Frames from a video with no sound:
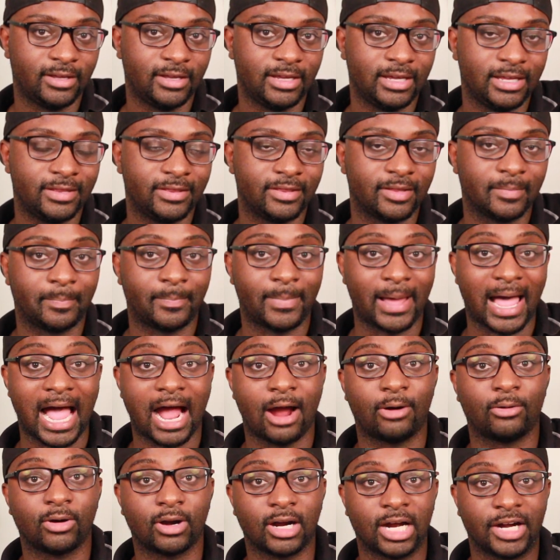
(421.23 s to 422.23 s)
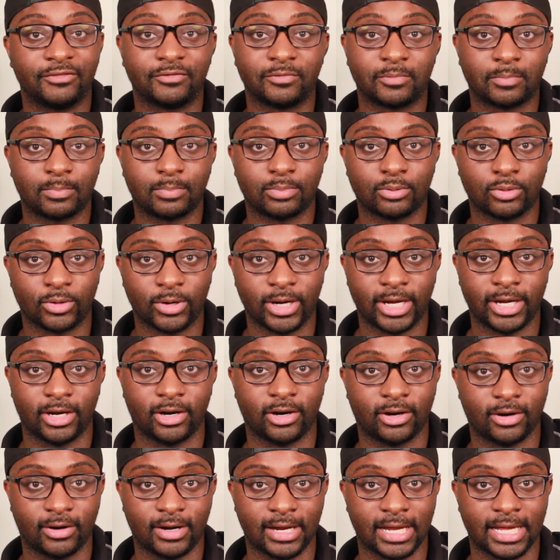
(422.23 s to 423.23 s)
in the power of
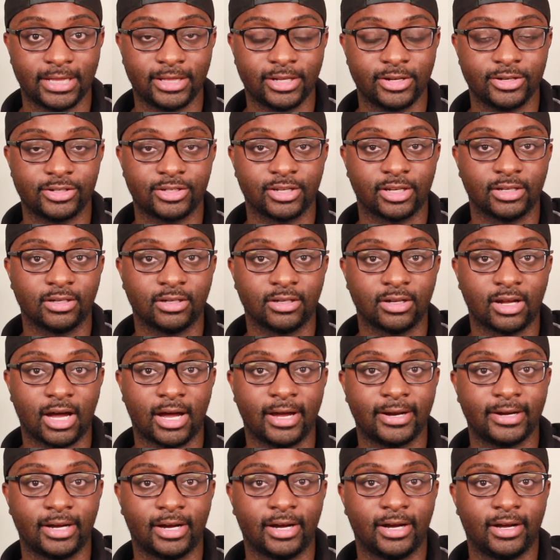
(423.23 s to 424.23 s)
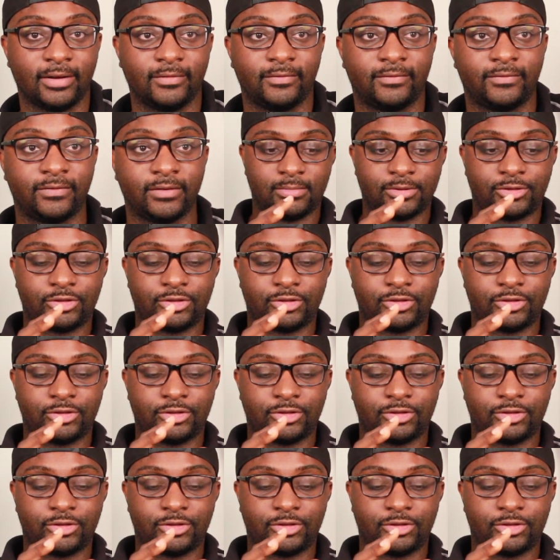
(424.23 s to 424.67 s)
prayer, and there's a lot of